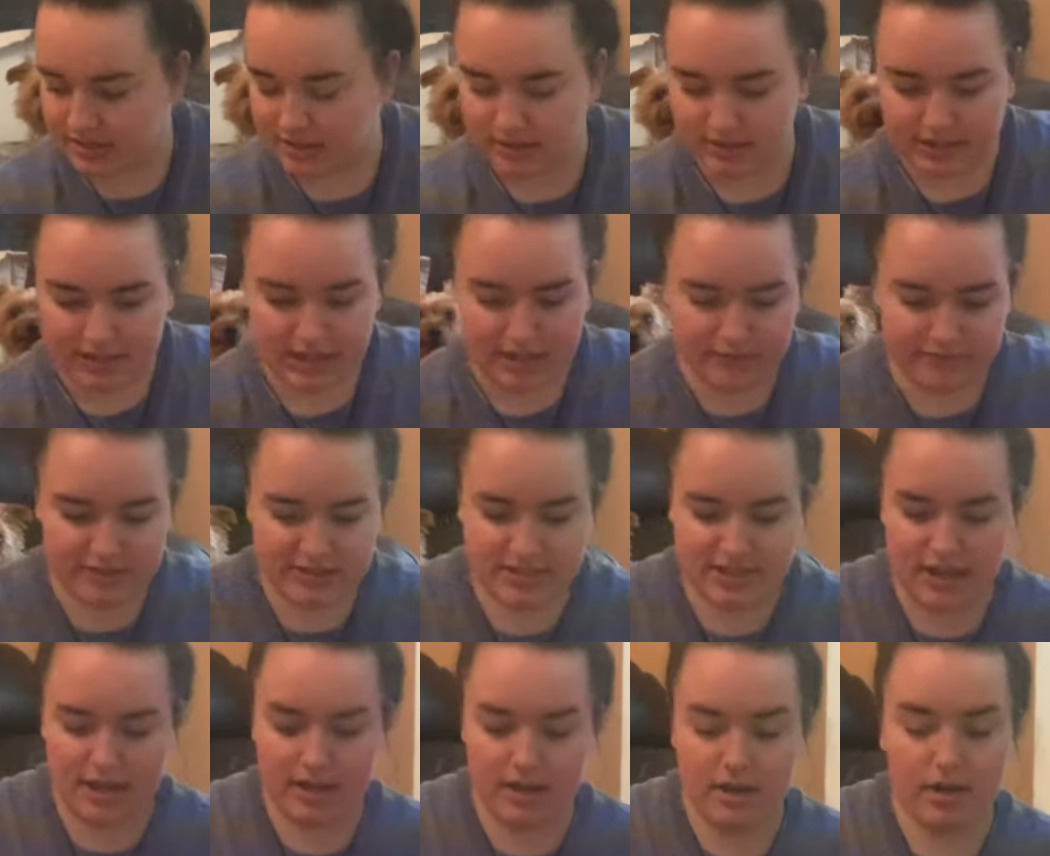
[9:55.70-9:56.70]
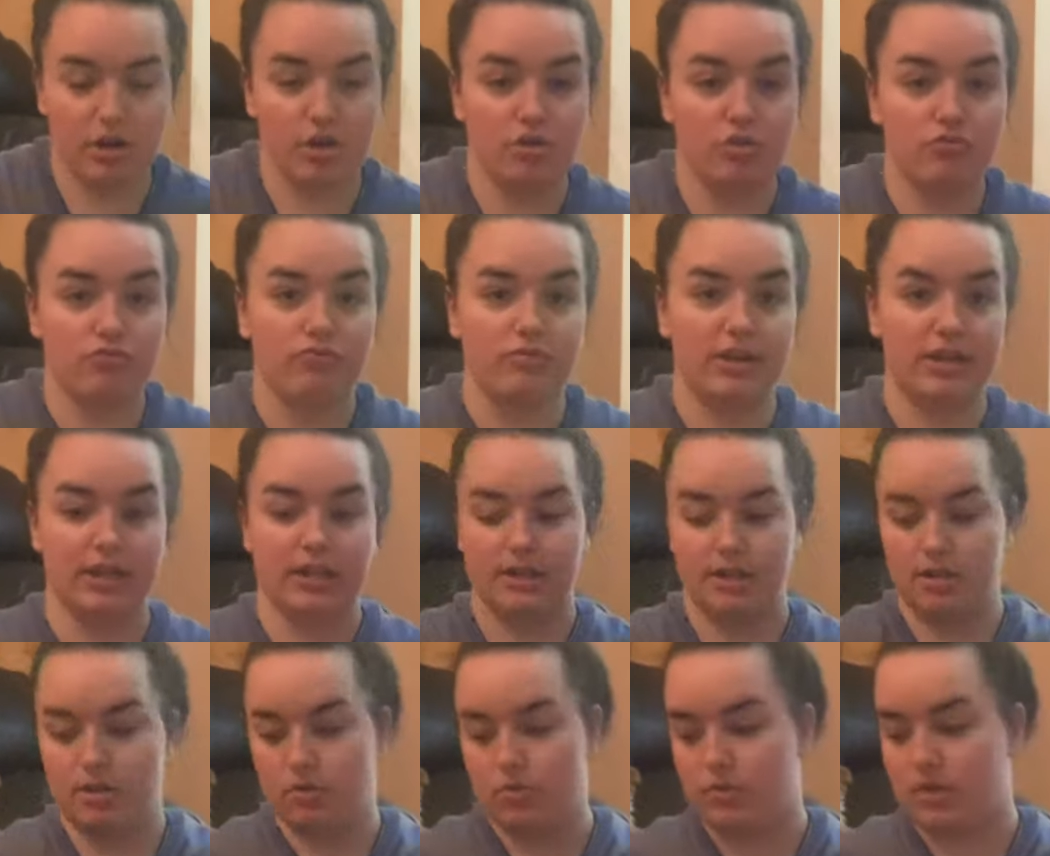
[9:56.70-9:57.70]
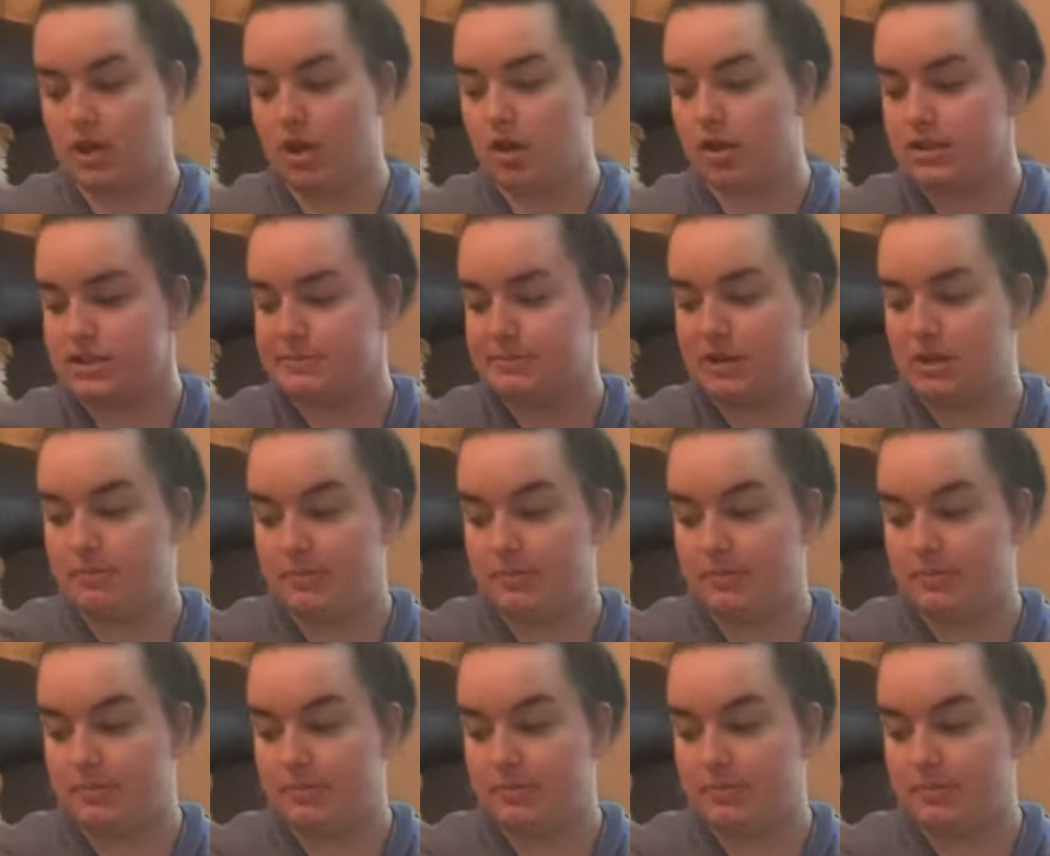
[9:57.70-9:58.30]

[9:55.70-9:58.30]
little gift set. really cute. They all smell